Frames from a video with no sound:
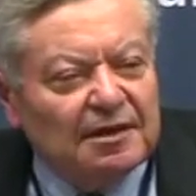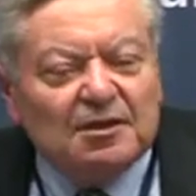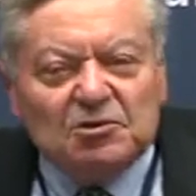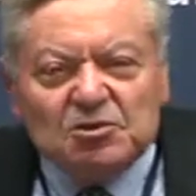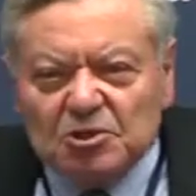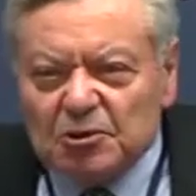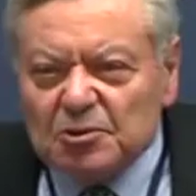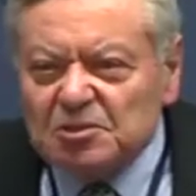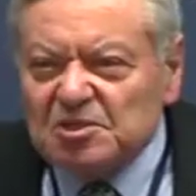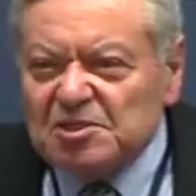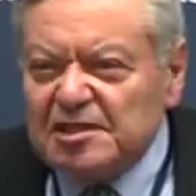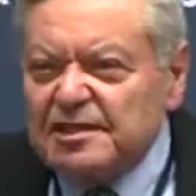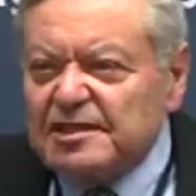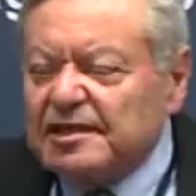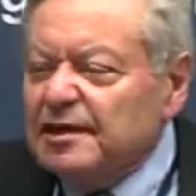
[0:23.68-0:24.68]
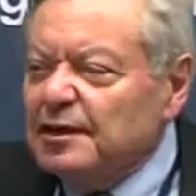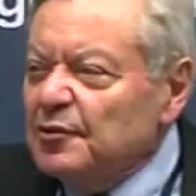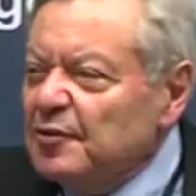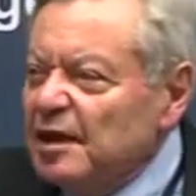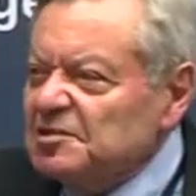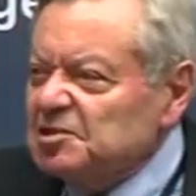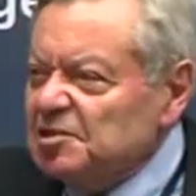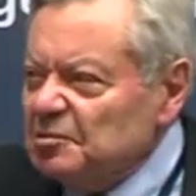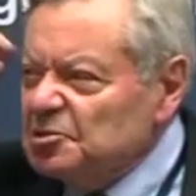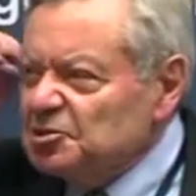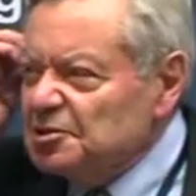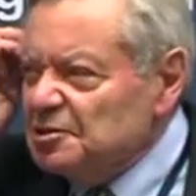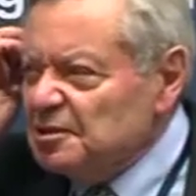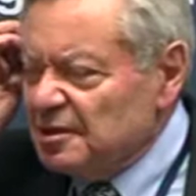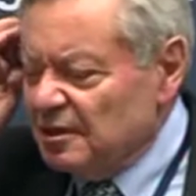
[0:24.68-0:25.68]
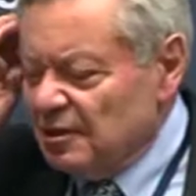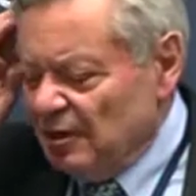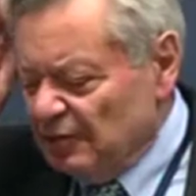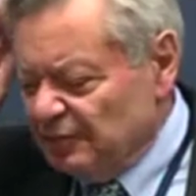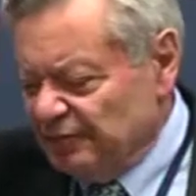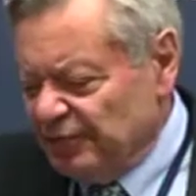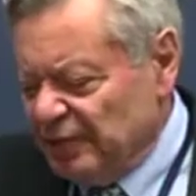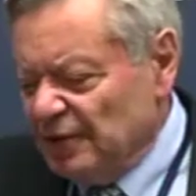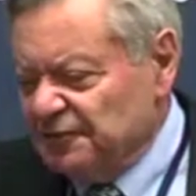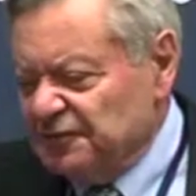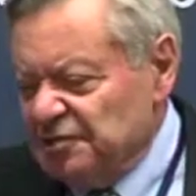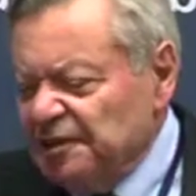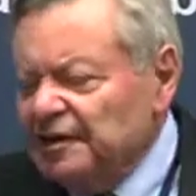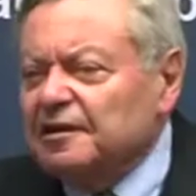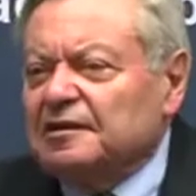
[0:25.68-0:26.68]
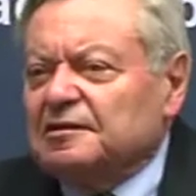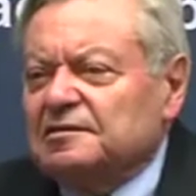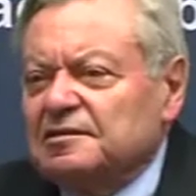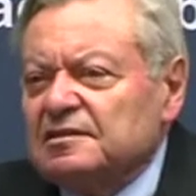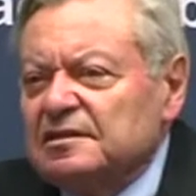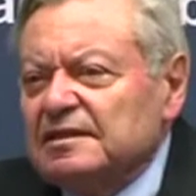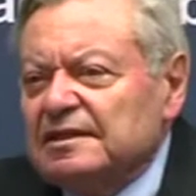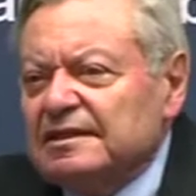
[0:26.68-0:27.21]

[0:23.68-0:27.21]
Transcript: So you see, the assumption of Shirish